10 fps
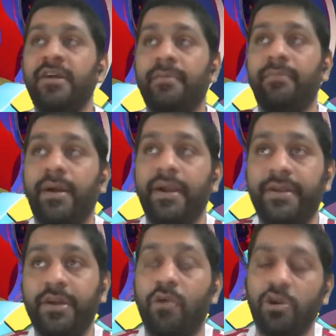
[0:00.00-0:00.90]

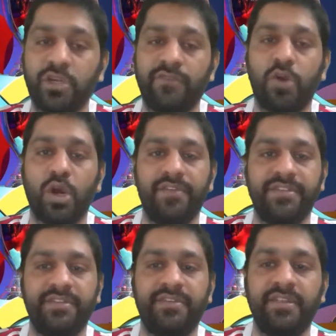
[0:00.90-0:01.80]
but watch out for
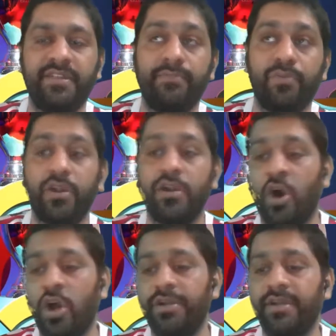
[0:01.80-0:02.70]
Kovacic. He's improved a
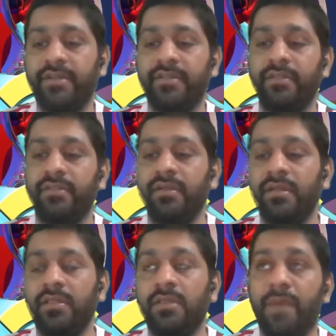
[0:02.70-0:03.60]
lot in
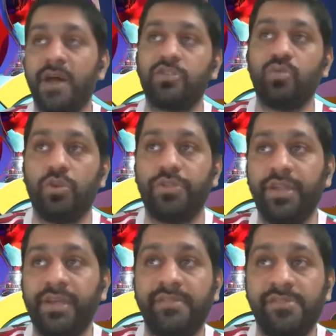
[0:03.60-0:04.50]
the past 2 or 3
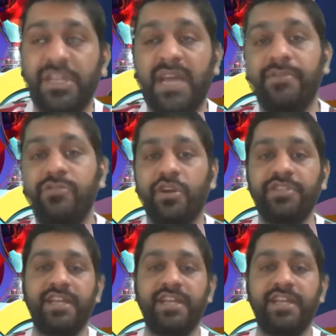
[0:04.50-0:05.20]
years in the time he joined